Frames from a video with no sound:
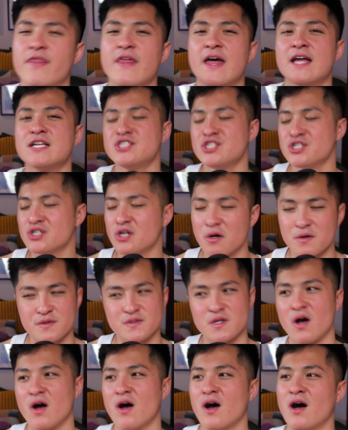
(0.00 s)
then she
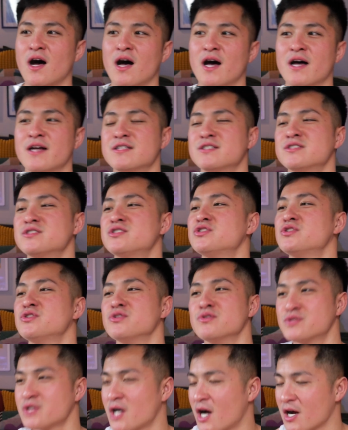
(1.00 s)
goes on
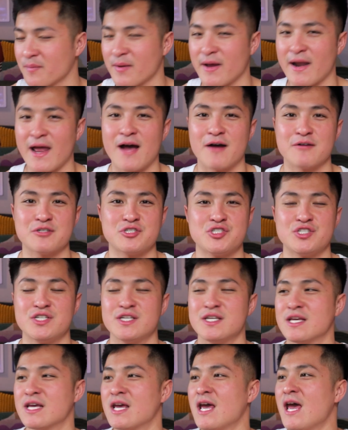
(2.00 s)
to talk about how
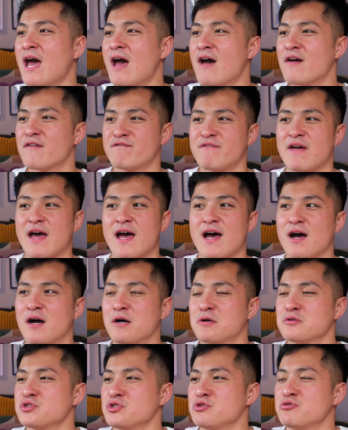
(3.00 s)
she
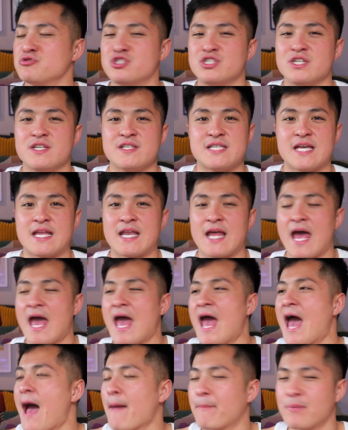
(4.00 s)
found who she is in a
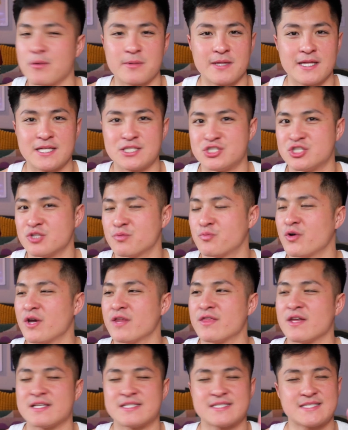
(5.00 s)
happy relationship
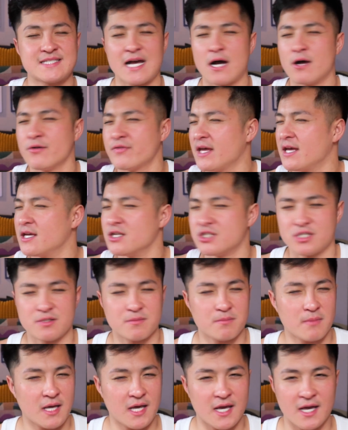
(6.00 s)
with, a South
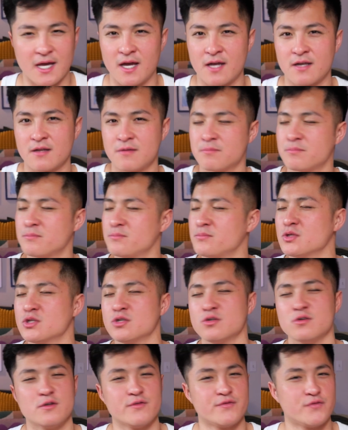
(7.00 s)
Asian man,
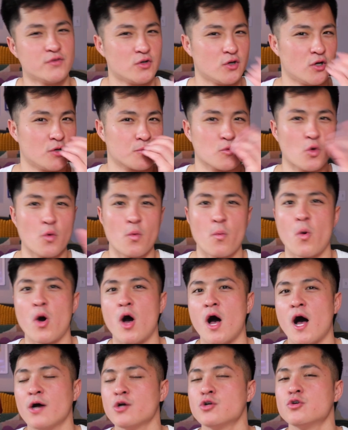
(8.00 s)
beautiful,
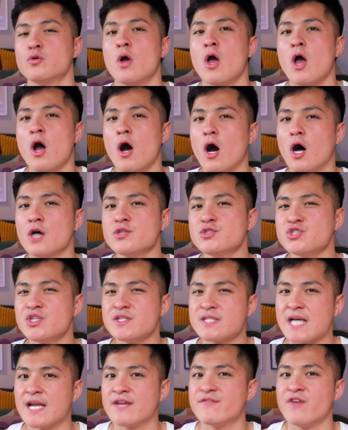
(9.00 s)
who also
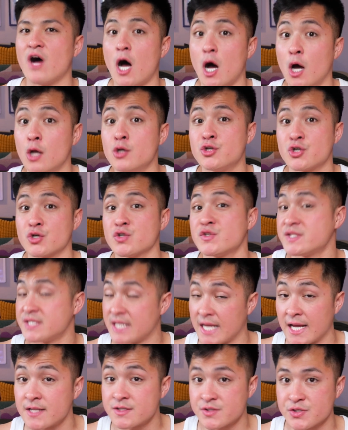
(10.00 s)
just kind of
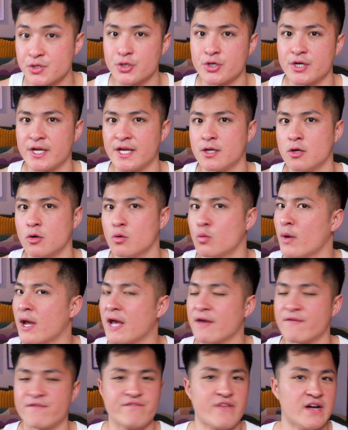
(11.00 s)
understands her in a
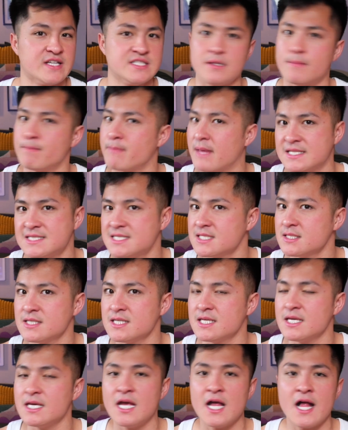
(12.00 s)
way
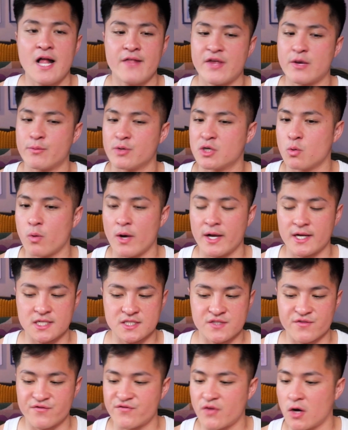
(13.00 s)
fundamentally that
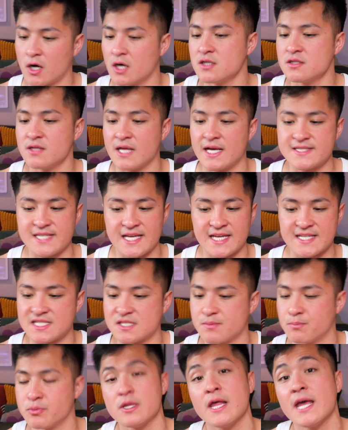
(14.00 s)
requires far less
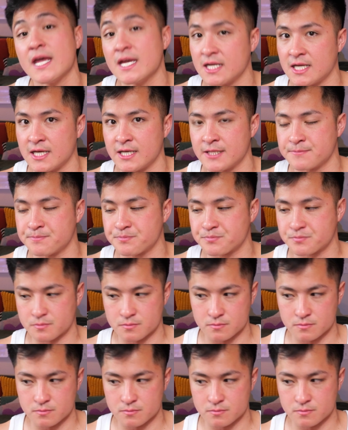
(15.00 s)
explaining